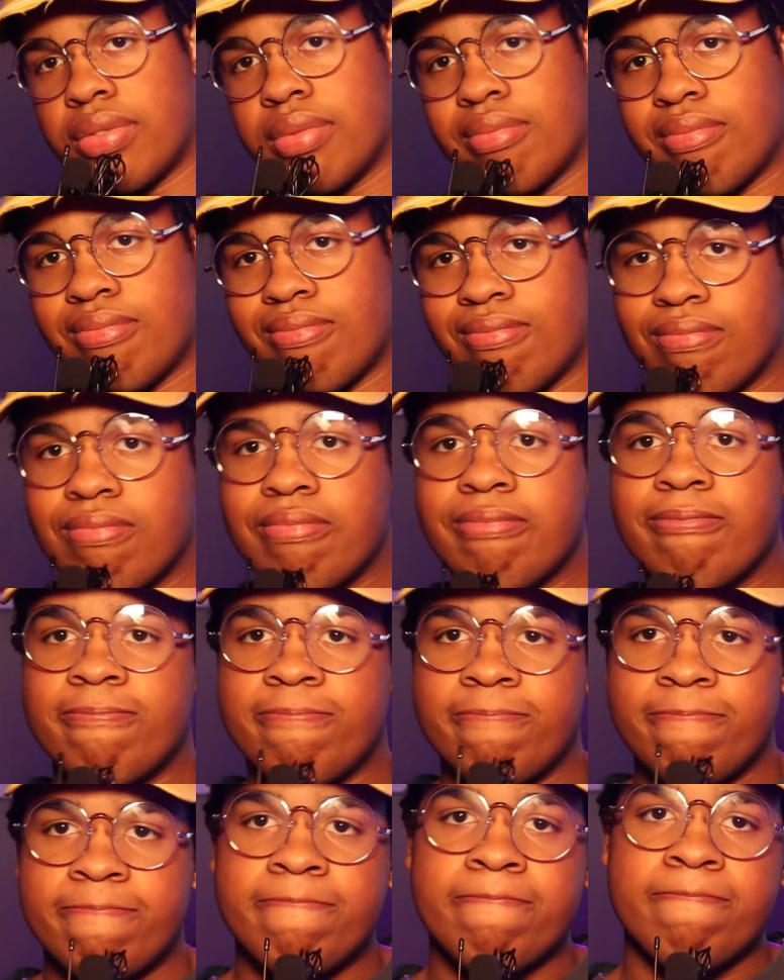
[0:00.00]
Number one right
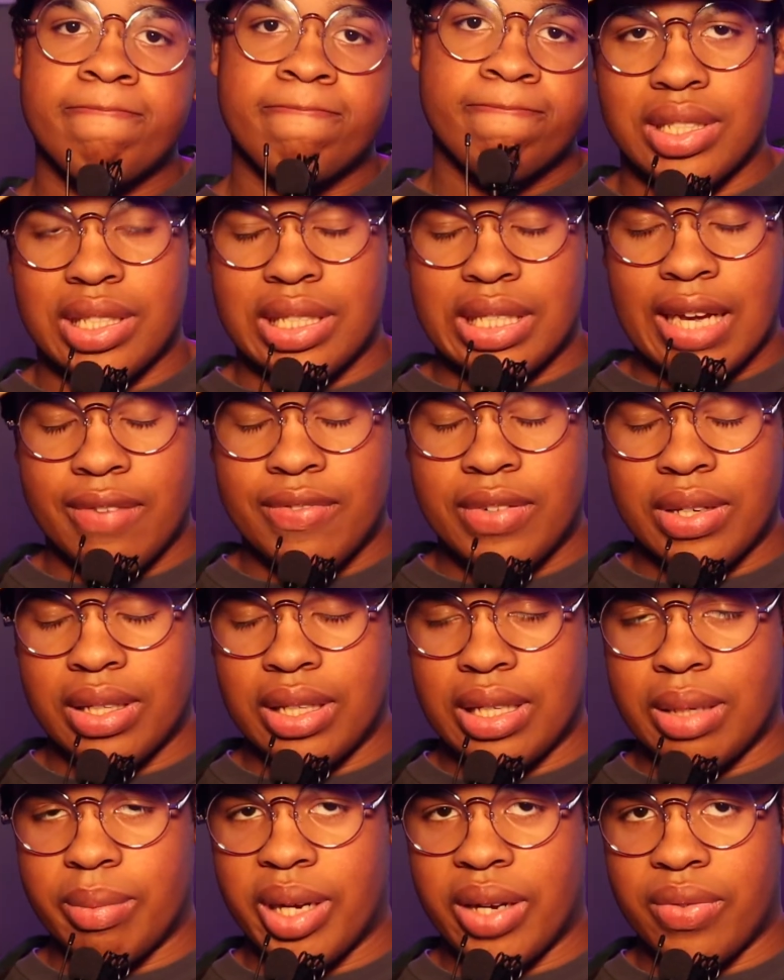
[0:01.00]
now is
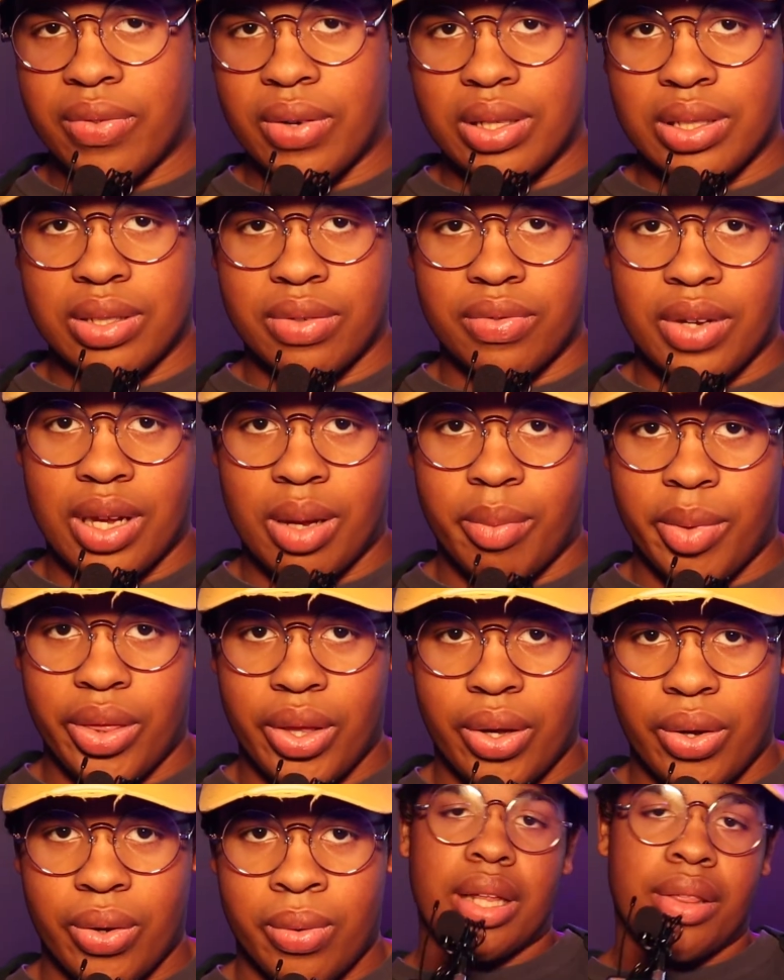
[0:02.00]
definitely my friends and family, though.